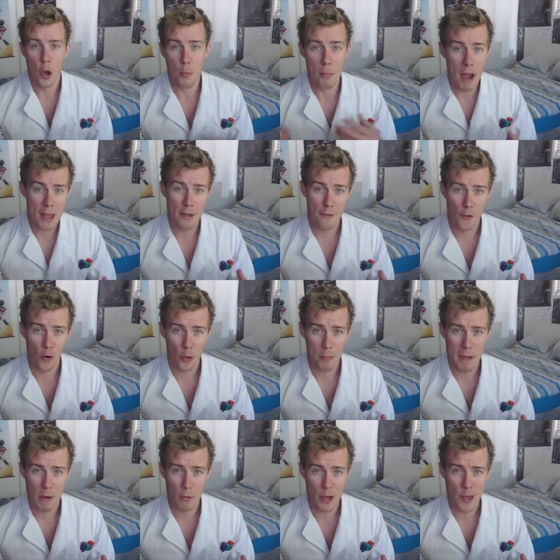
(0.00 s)
May the fourth
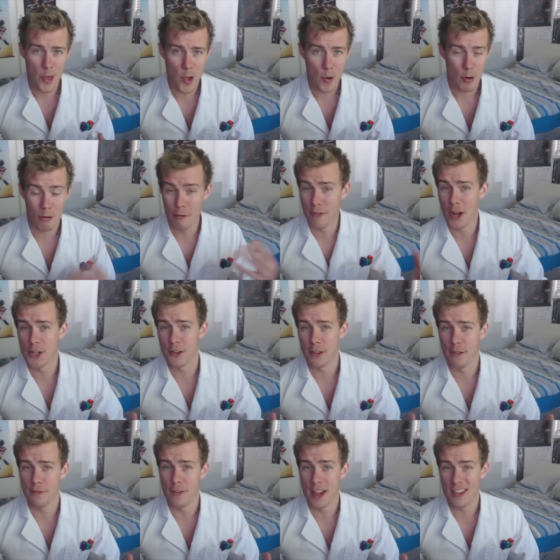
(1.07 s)
be with you, and Revenge of
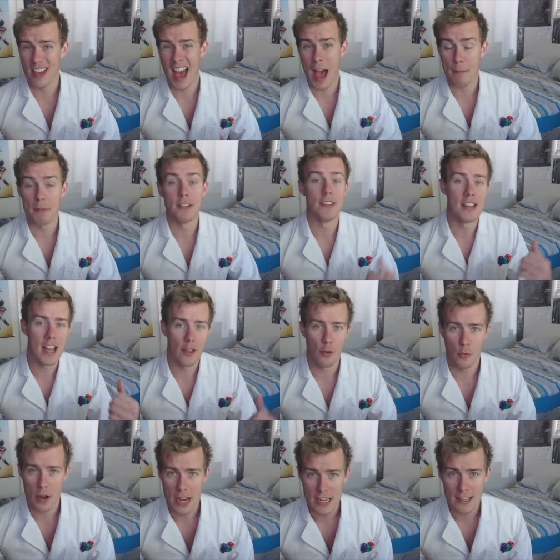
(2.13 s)
the fifth happened the
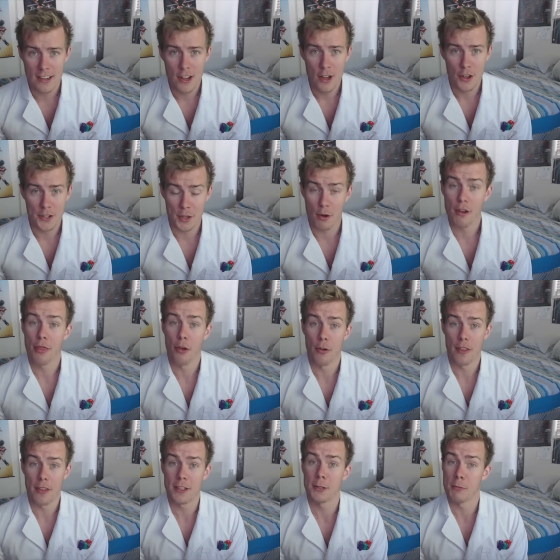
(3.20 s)
other week. So I
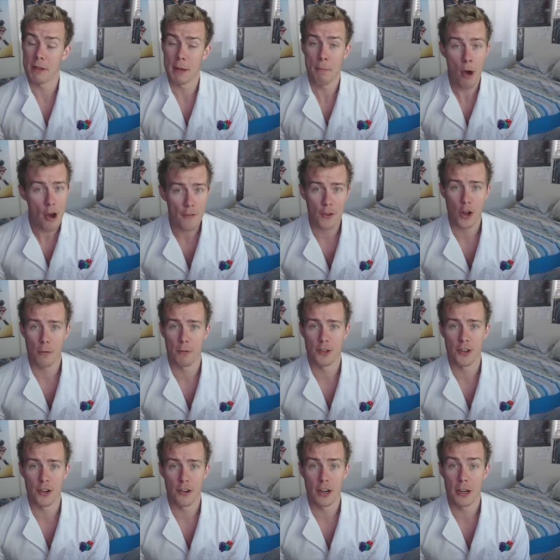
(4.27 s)
thought that this would be a perfect
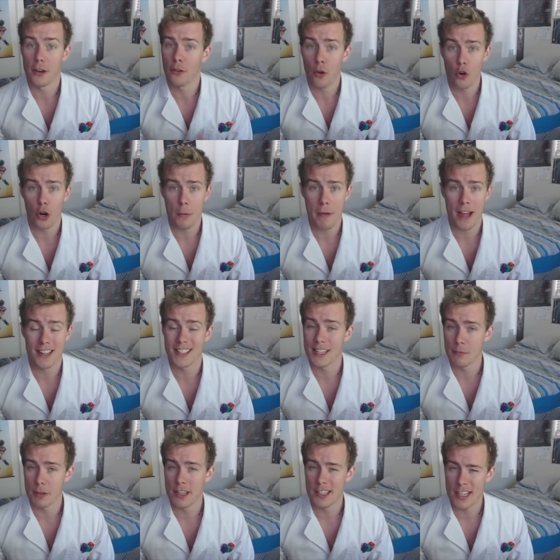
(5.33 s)
opportunity to talk about
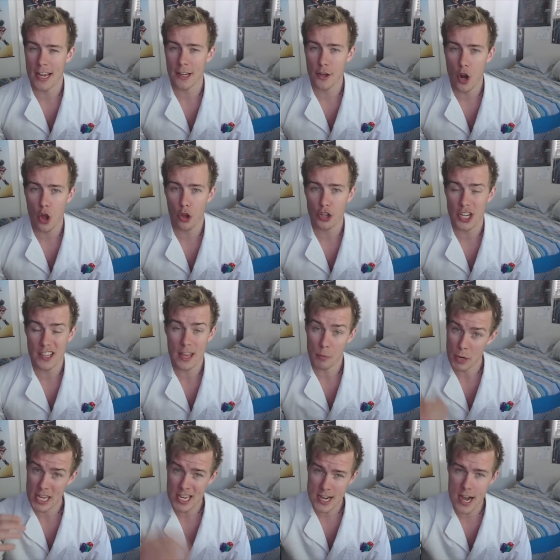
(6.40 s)
some of the technology that
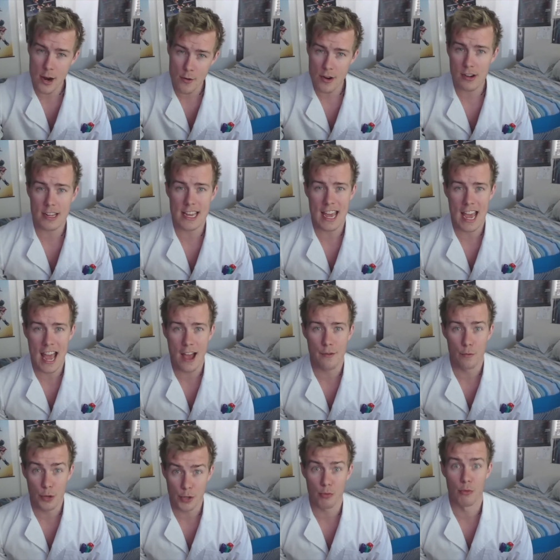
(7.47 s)
we currently
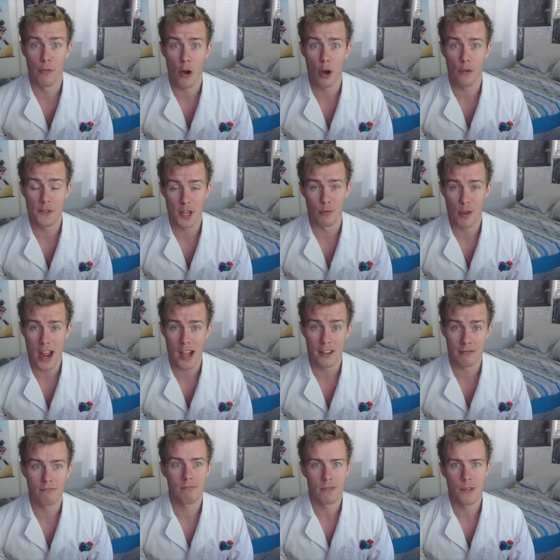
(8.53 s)
have which revolves
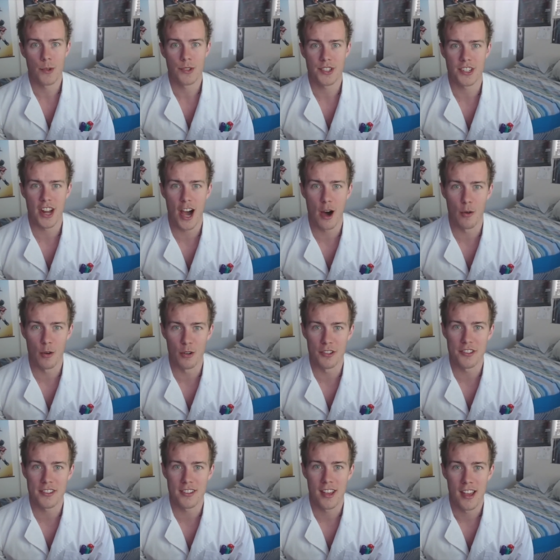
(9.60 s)
around Star
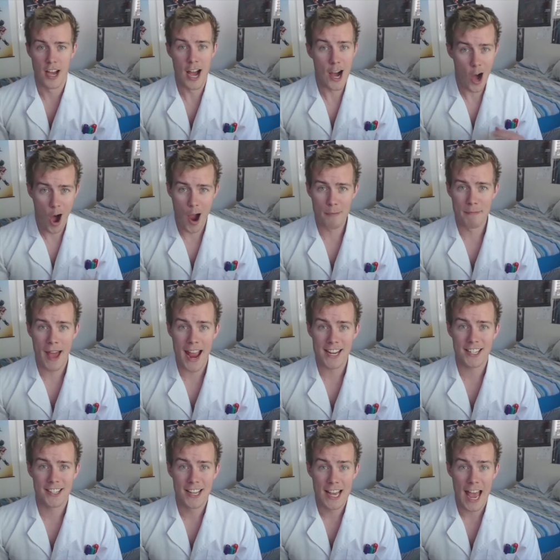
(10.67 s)
Wars. I'm
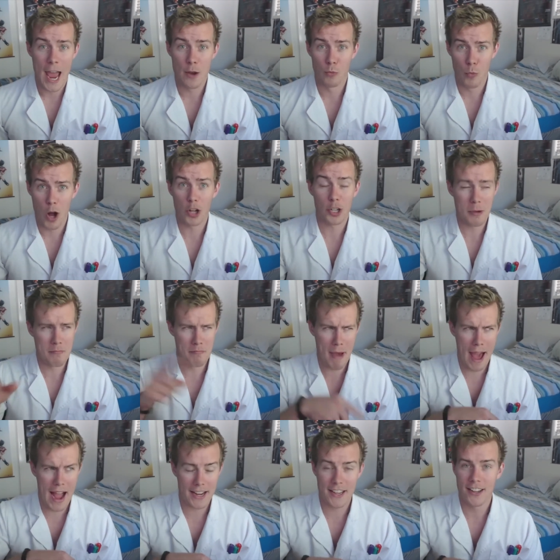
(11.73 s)
Nate, and welcome
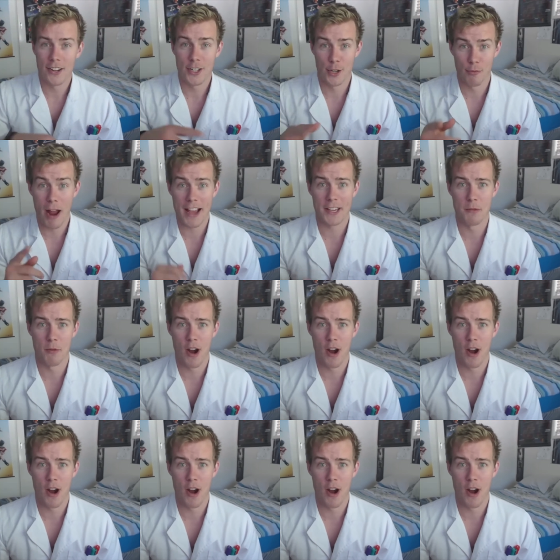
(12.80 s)
back to Rack Your